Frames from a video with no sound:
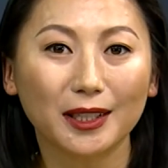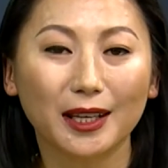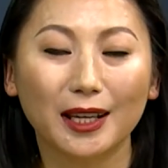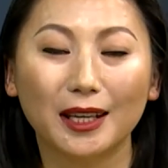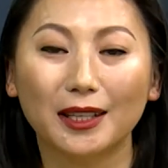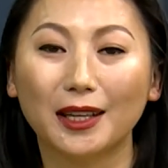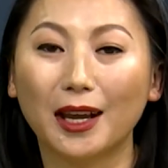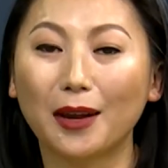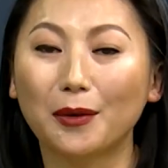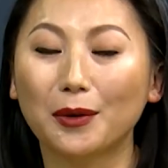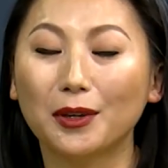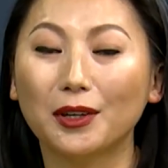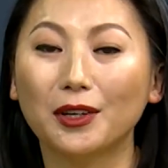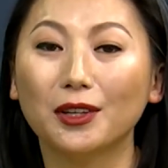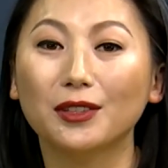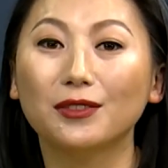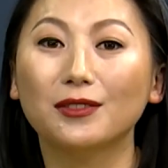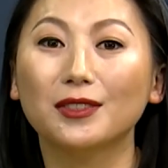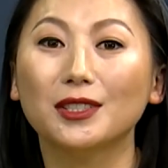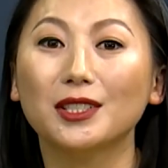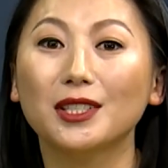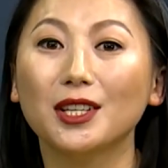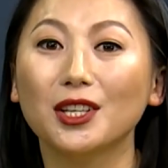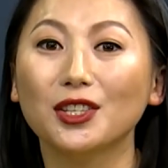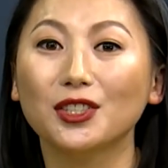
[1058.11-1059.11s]
and our
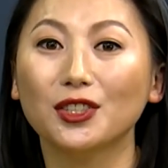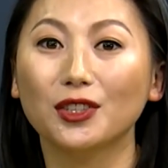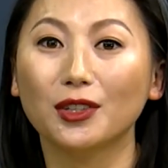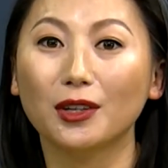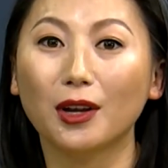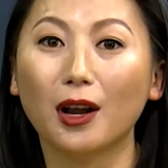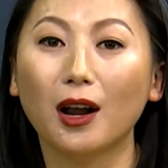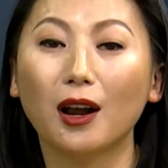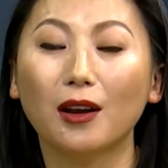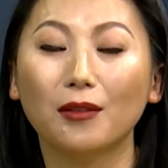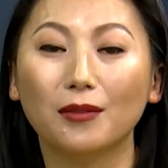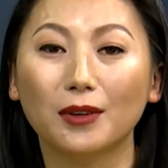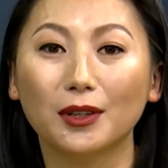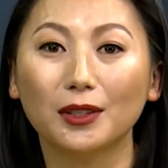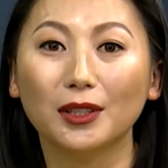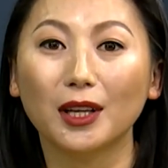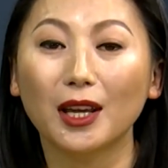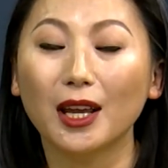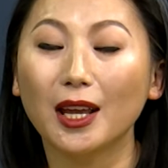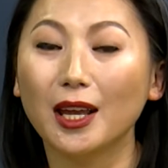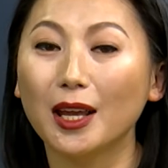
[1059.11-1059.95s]
conversation covered